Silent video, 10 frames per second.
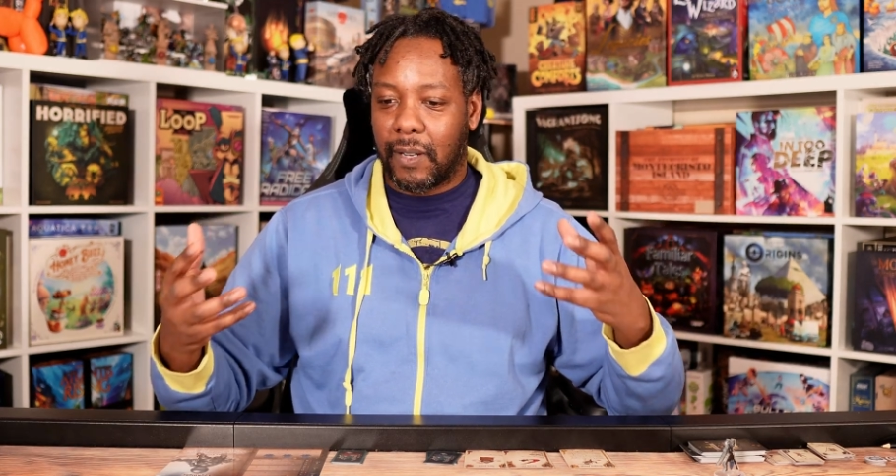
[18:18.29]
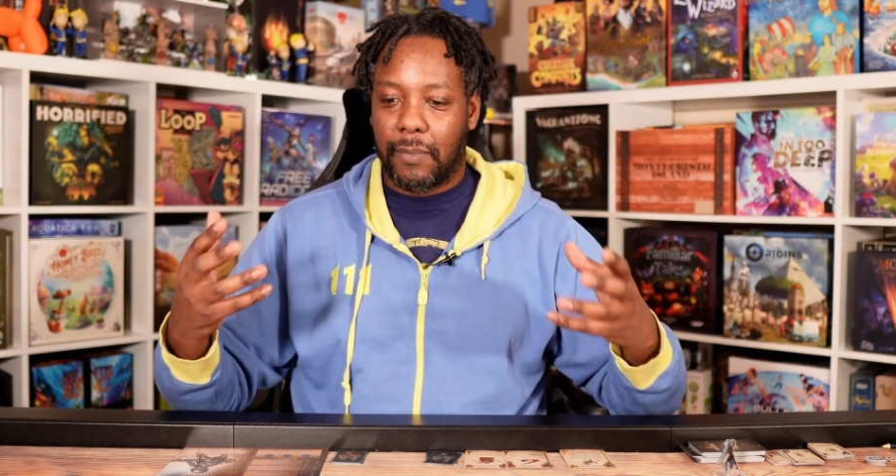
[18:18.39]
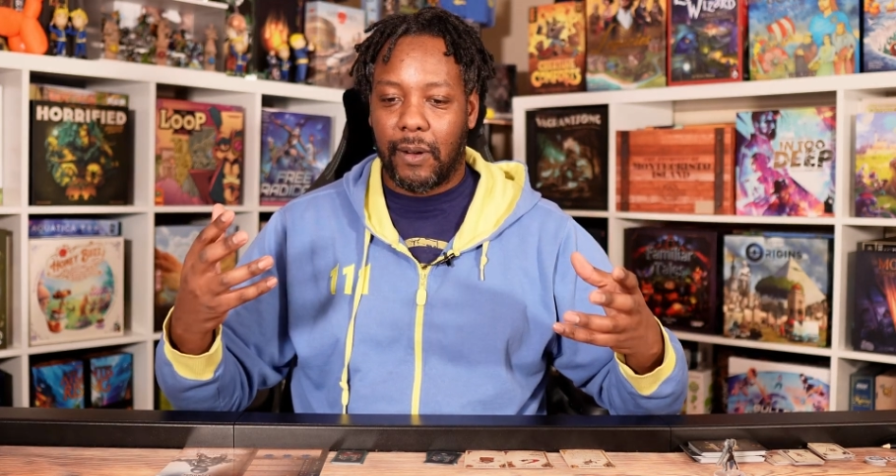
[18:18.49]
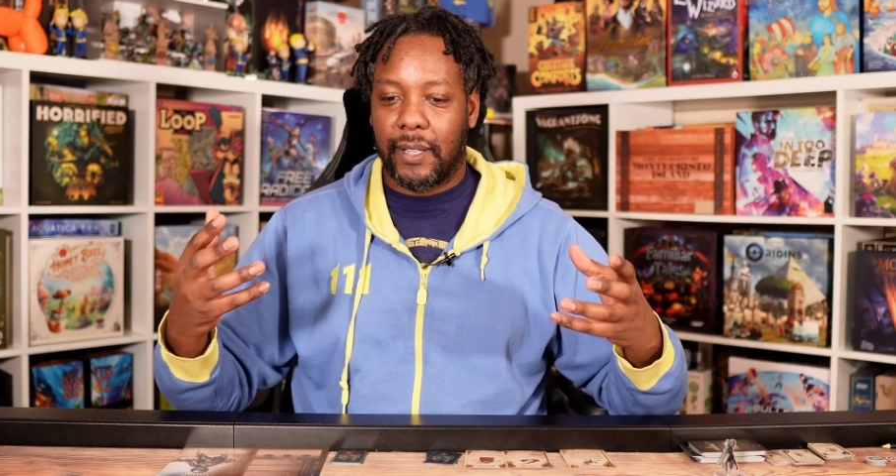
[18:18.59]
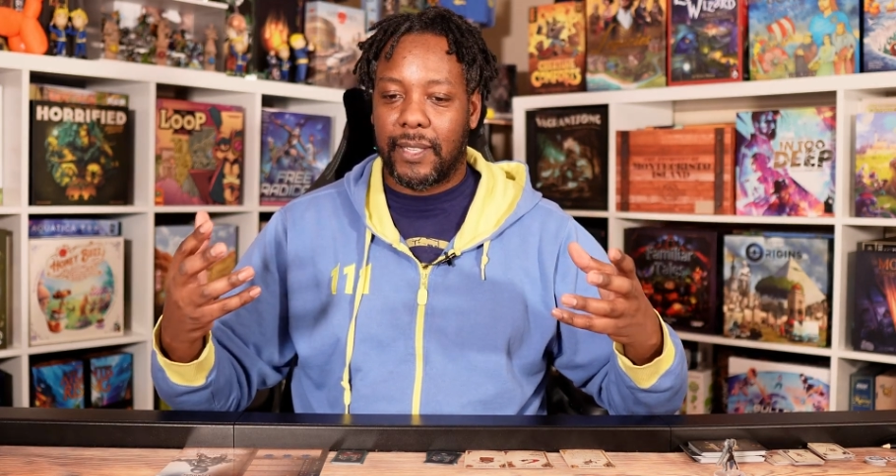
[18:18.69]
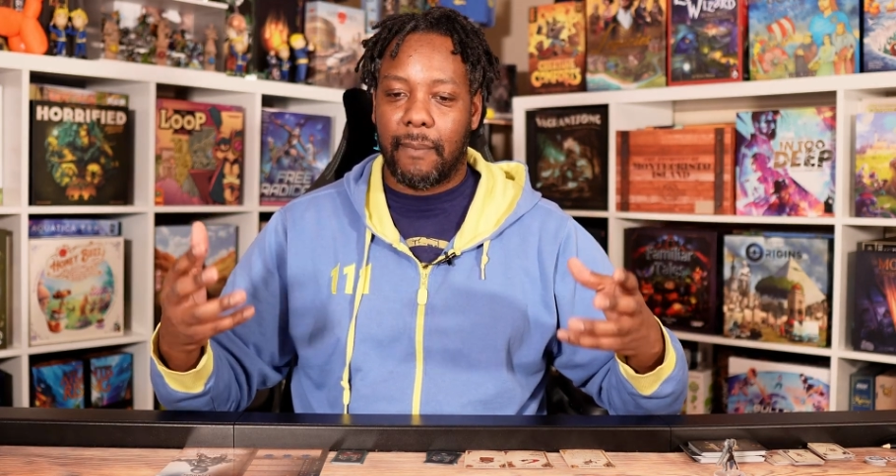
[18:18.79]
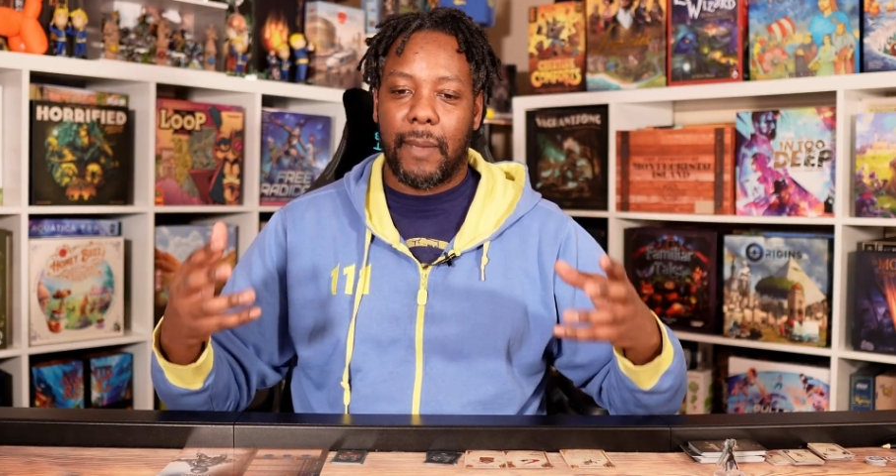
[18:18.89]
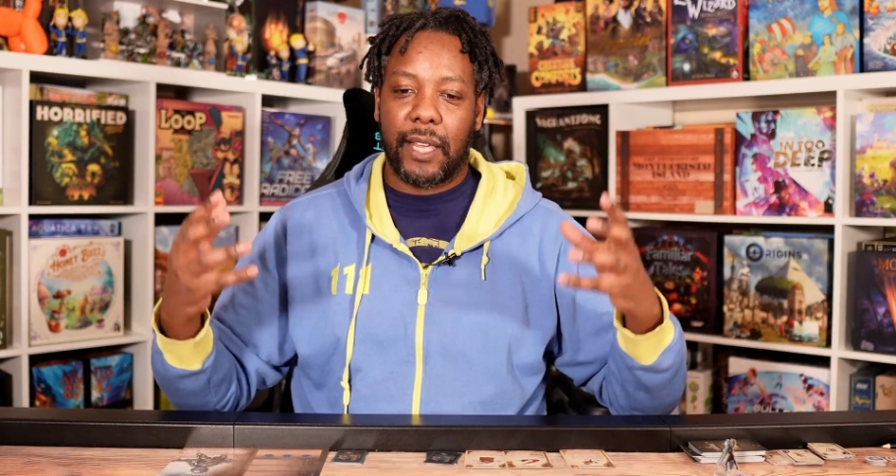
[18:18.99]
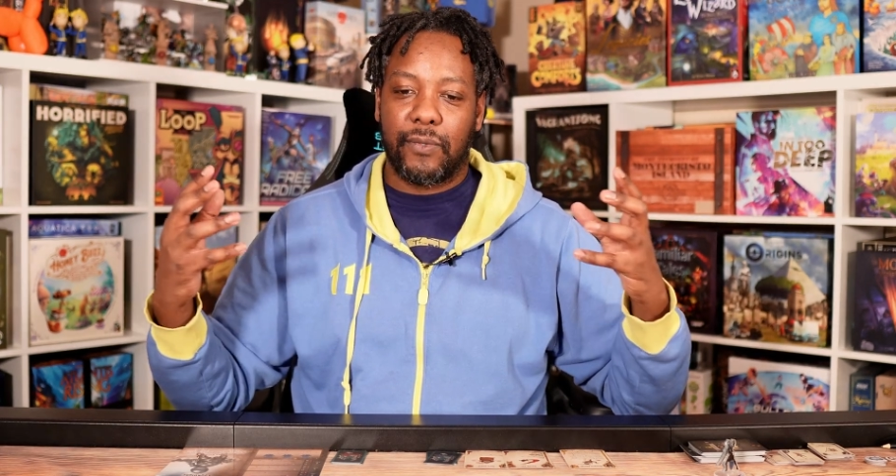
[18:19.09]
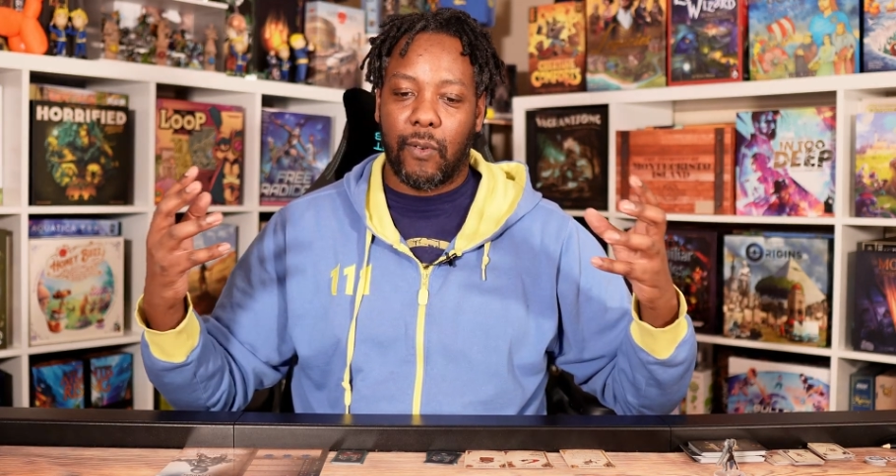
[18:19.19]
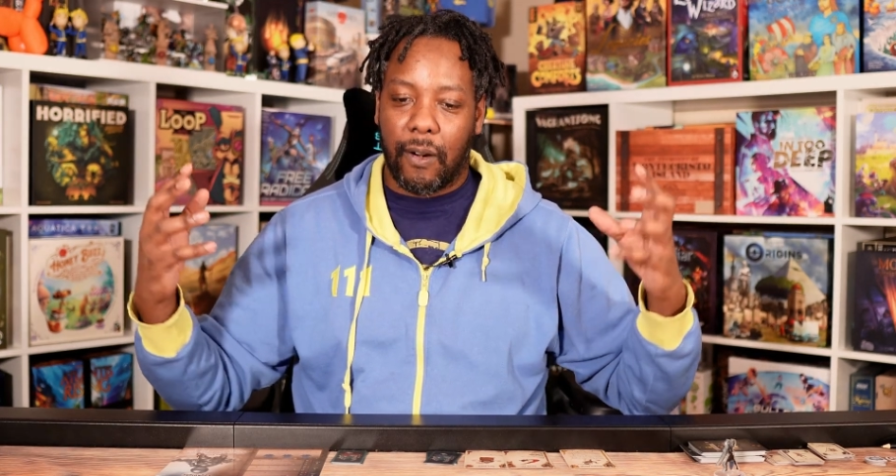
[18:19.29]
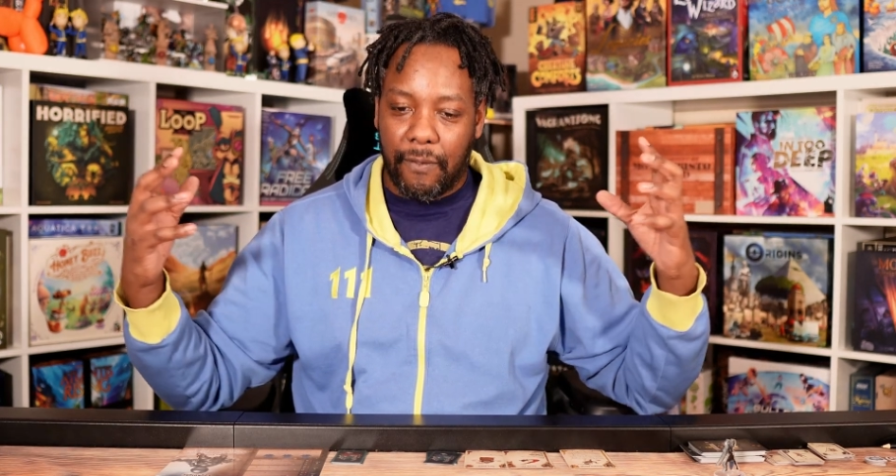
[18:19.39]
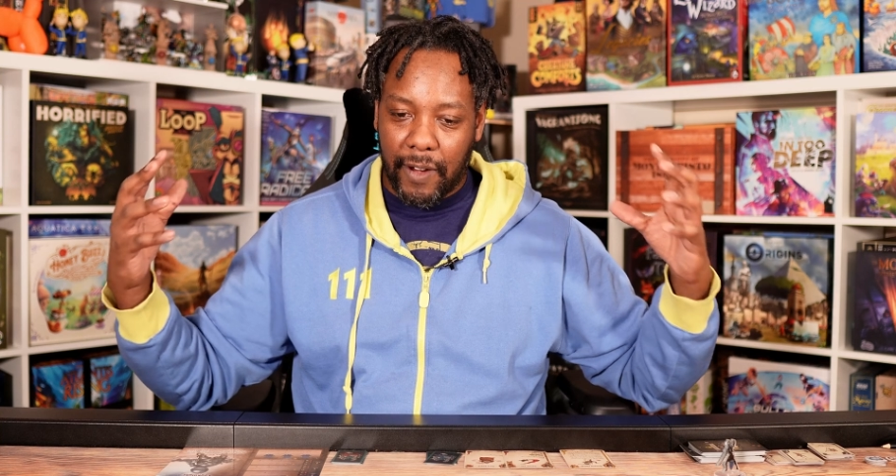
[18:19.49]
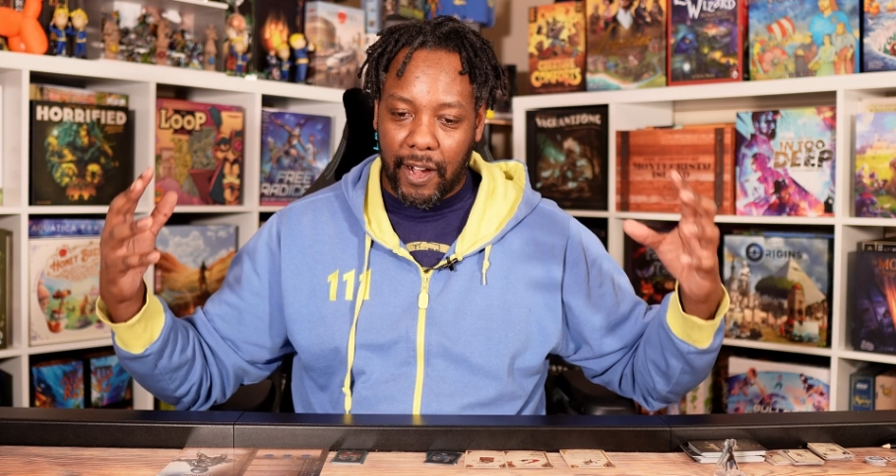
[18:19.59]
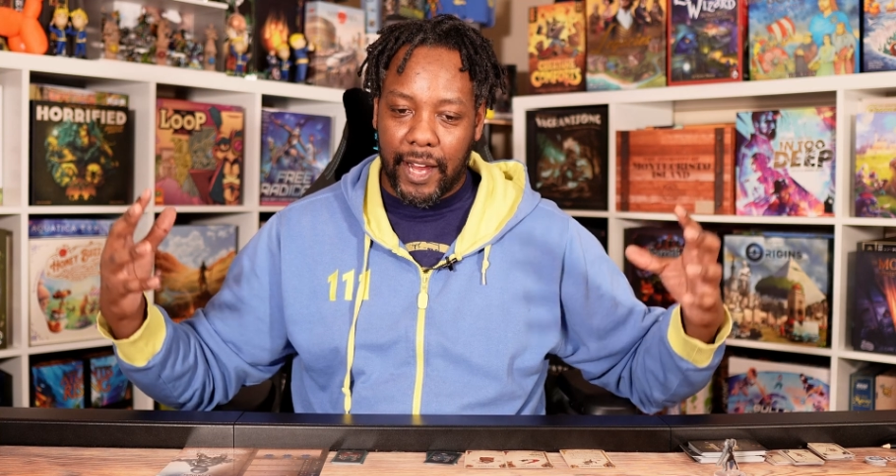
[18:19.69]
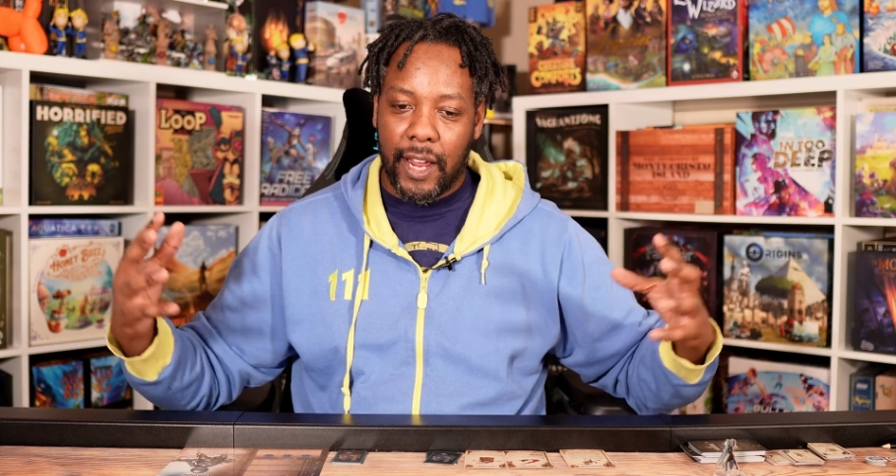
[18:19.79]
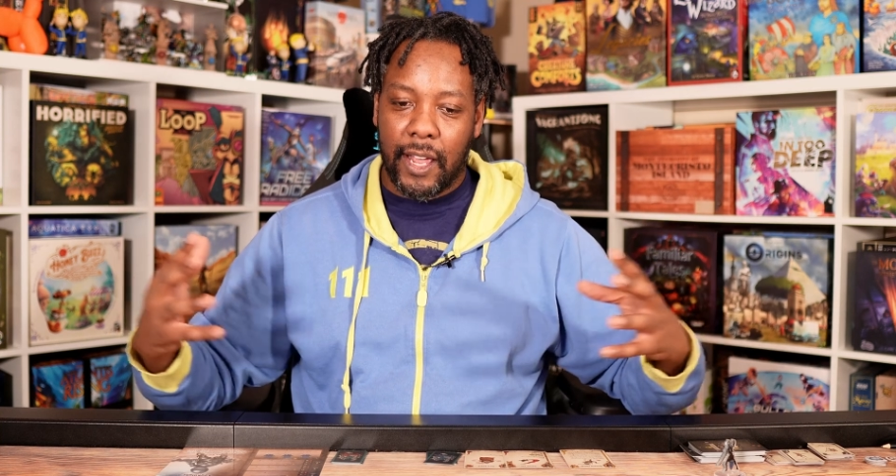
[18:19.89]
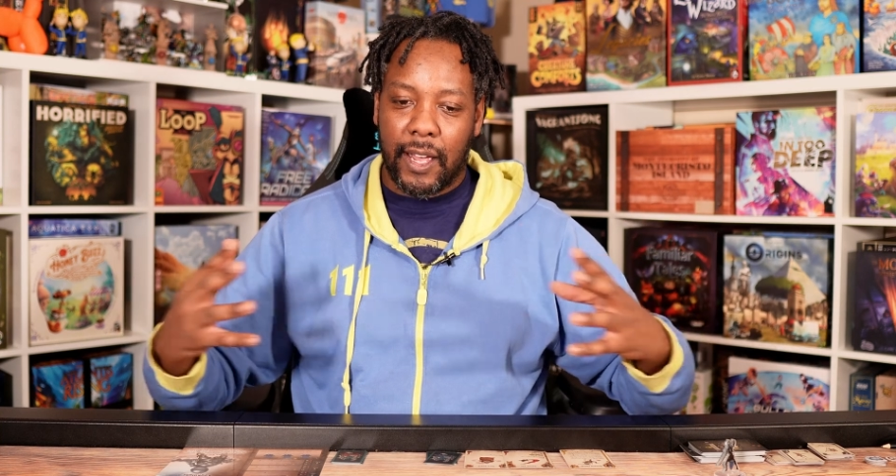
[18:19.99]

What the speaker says: components that makes for a very